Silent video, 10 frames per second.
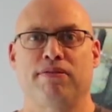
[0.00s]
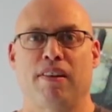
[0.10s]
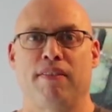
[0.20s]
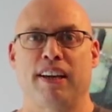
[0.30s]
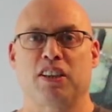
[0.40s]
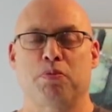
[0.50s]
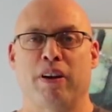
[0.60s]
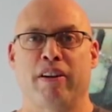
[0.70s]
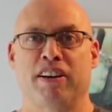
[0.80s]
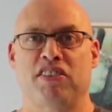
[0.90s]
I've
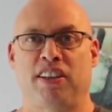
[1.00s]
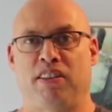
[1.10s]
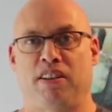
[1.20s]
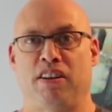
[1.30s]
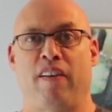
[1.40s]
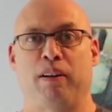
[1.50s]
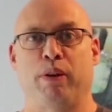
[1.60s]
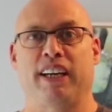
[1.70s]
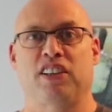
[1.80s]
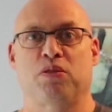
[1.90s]
experienced in the 9
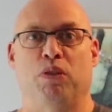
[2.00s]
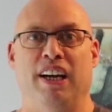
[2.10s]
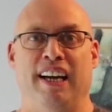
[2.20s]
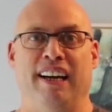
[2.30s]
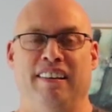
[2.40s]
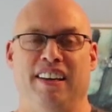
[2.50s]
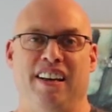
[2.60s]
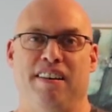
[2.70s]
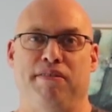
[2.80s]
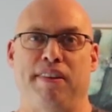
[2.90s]
weeks where
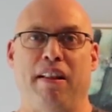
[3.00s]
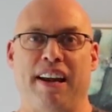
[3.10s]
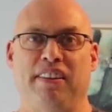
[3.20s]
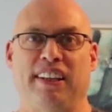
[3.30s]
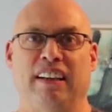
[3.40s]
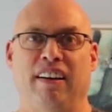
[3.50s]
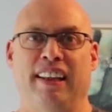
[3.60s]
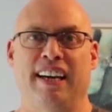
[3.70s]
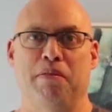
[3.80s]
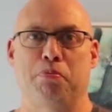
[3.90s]
I felt anything like
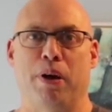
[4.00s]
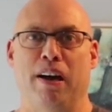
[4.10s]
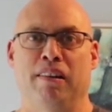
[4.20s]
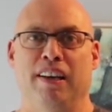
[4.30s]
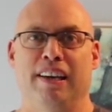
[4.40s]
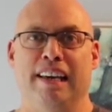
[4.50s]
that, but